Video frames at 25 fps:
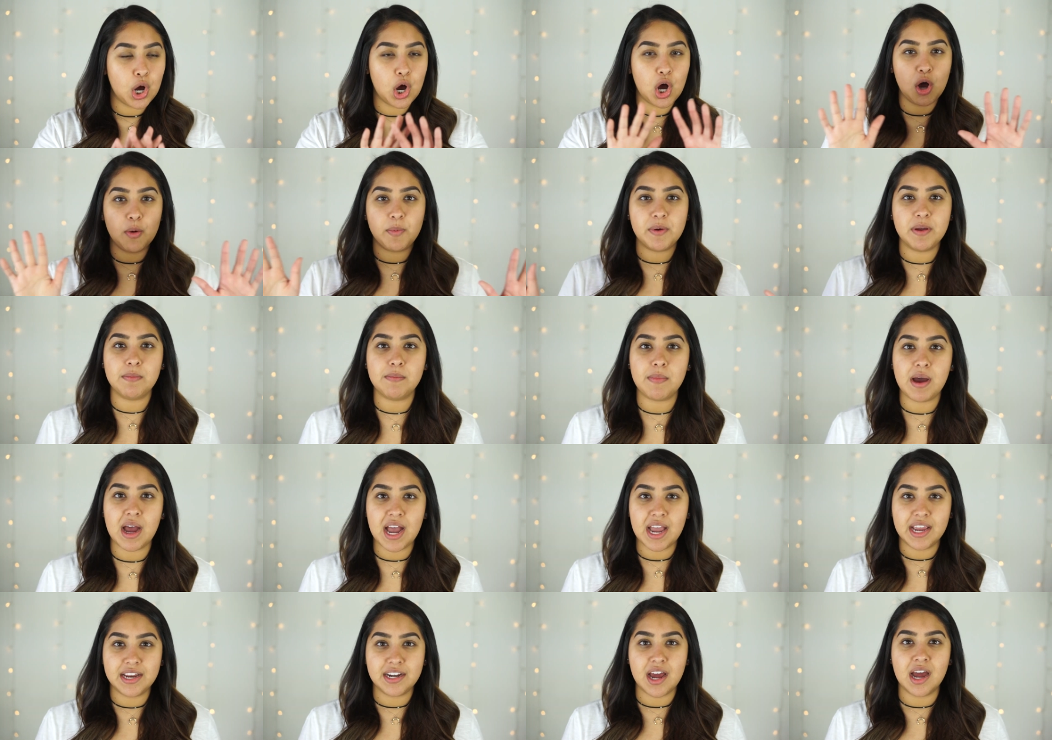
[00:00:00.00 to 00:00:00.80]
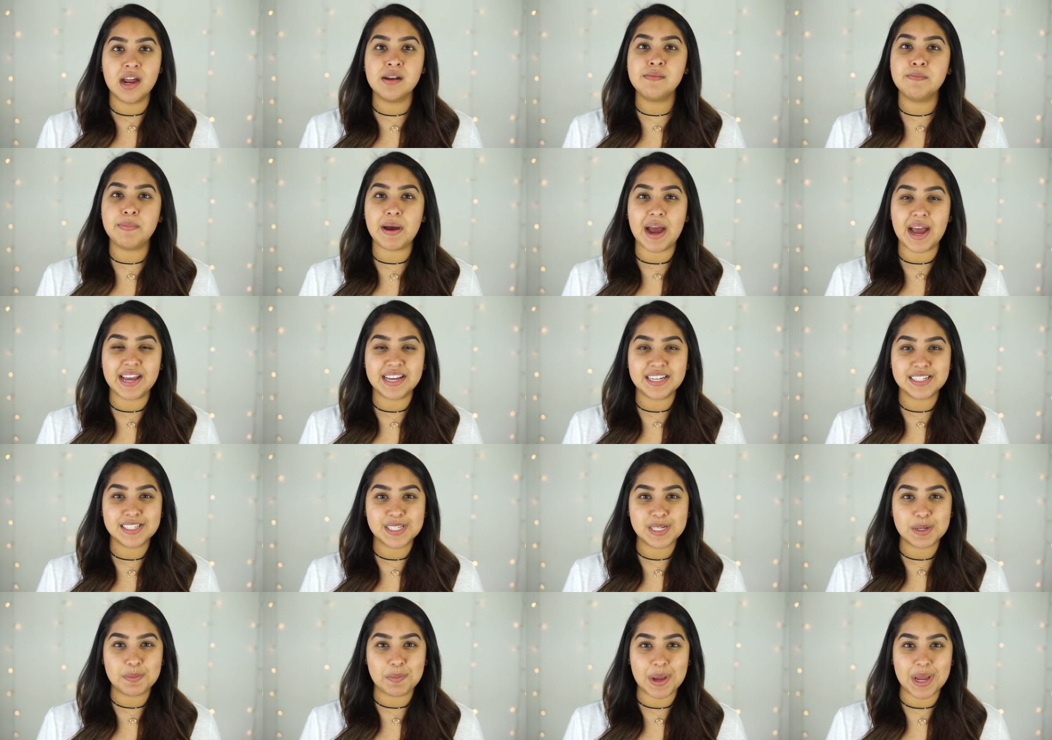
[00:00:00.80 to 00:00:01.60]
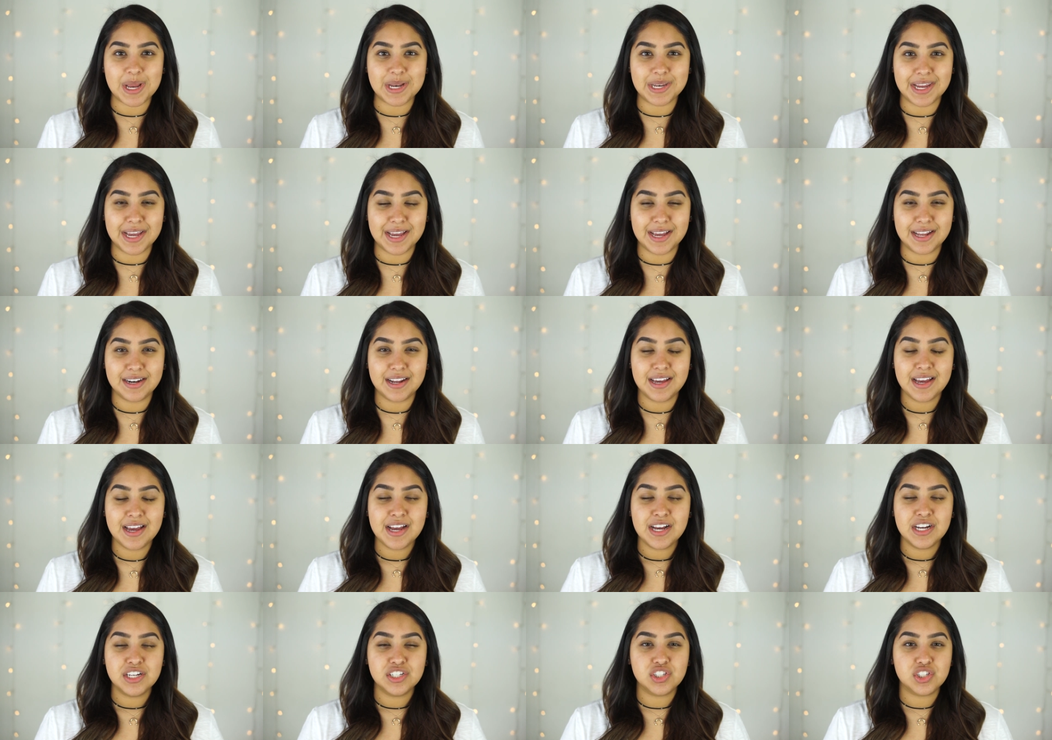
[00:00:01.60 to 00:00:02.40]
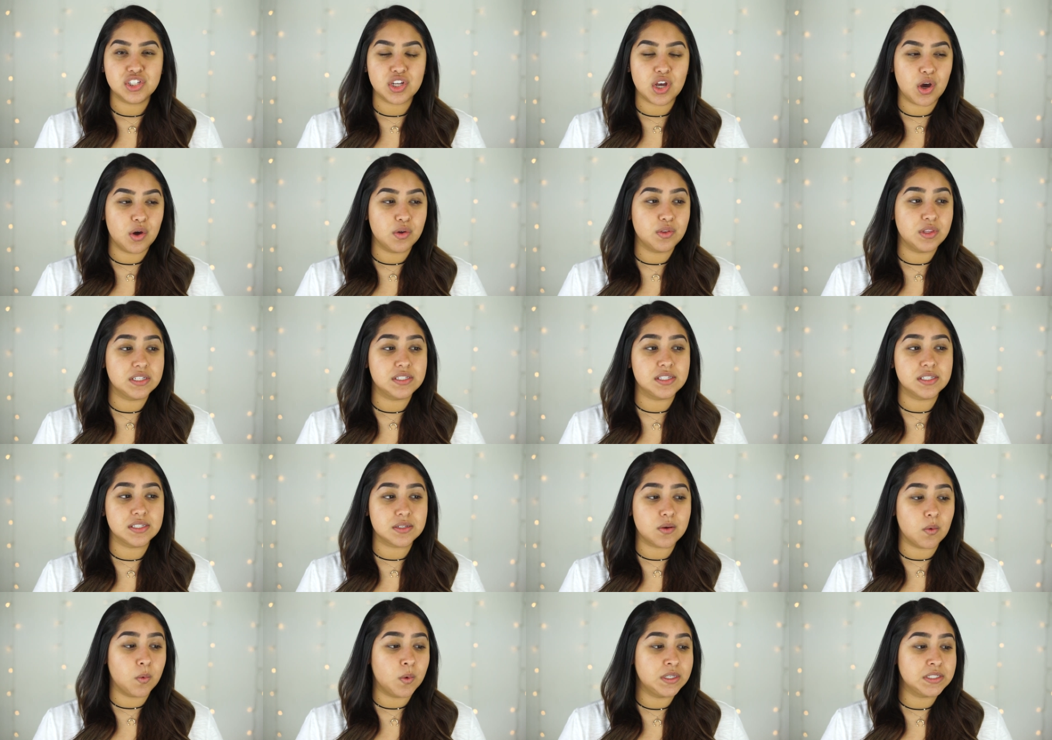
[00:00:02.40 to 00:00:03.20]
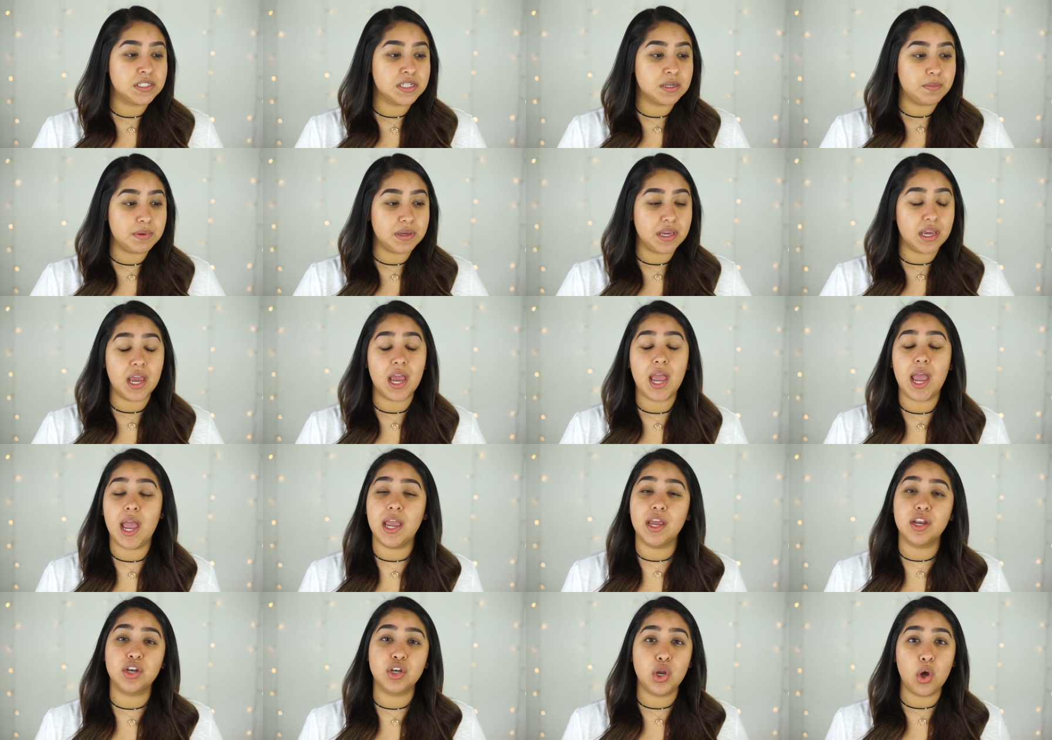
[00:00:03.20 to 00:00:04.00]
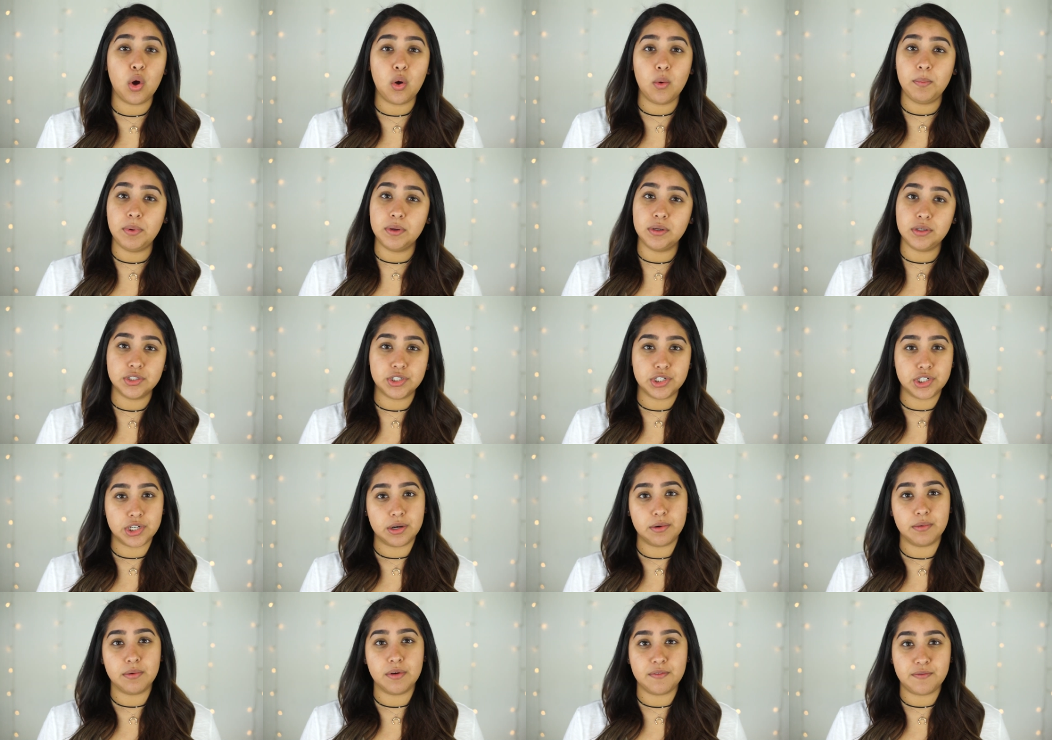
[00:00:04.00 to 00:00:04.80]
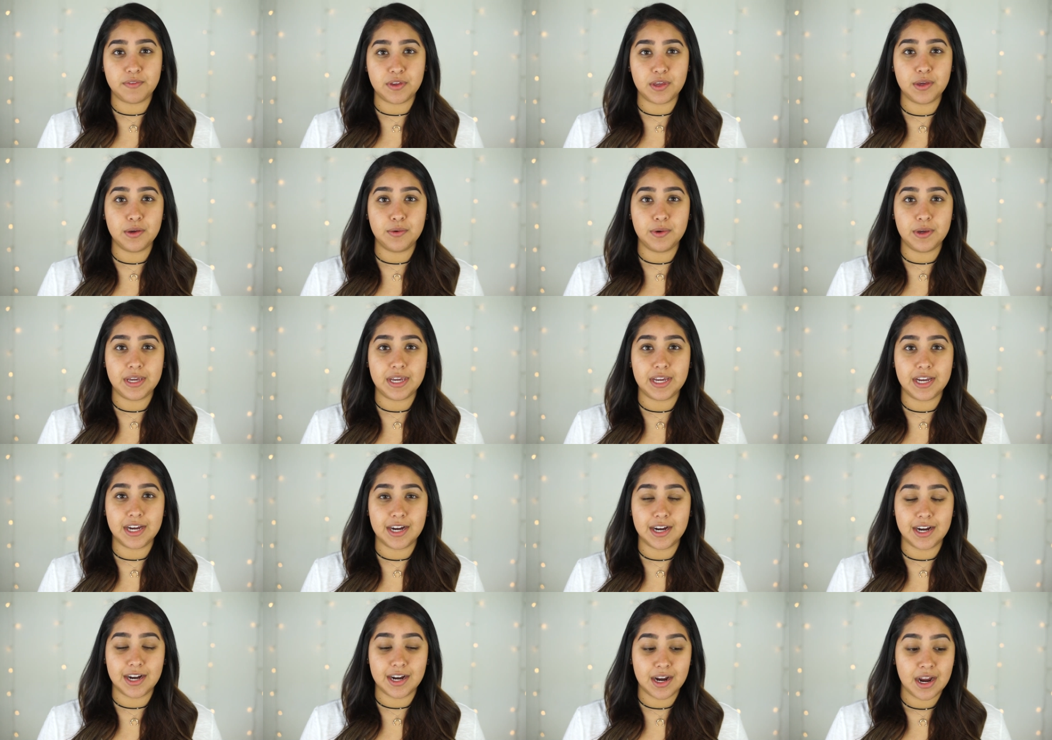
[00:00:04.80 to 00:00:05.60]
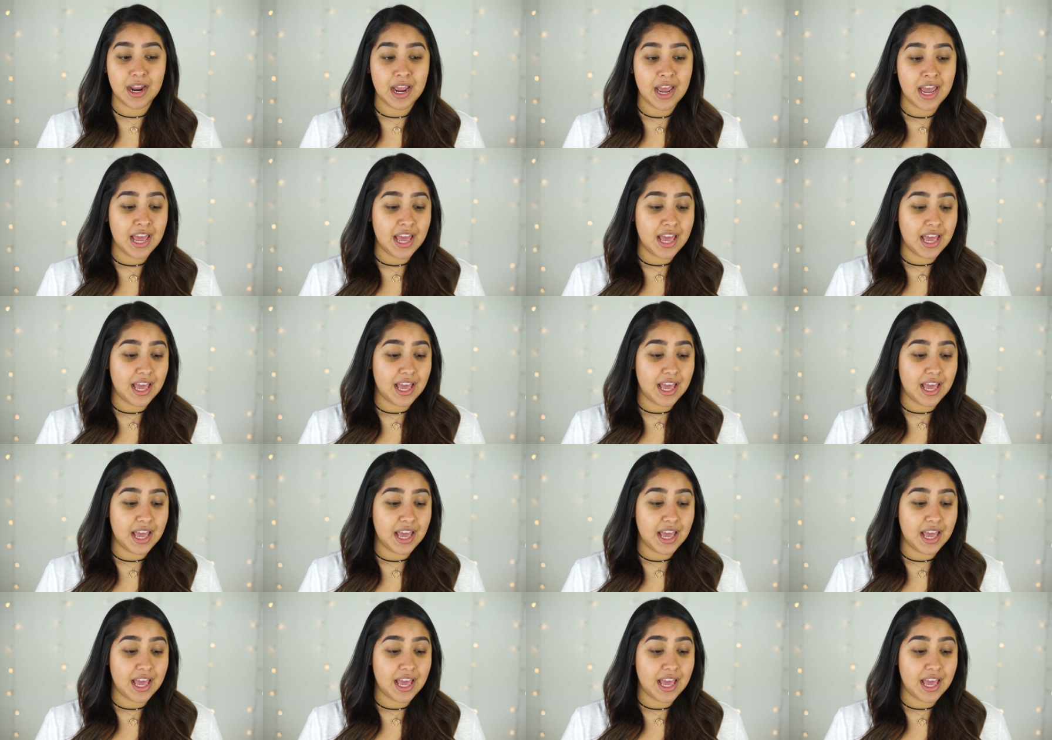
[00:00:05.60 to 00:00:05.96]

open mind, unbiased opinion, so this is going to be a no bullshit review here.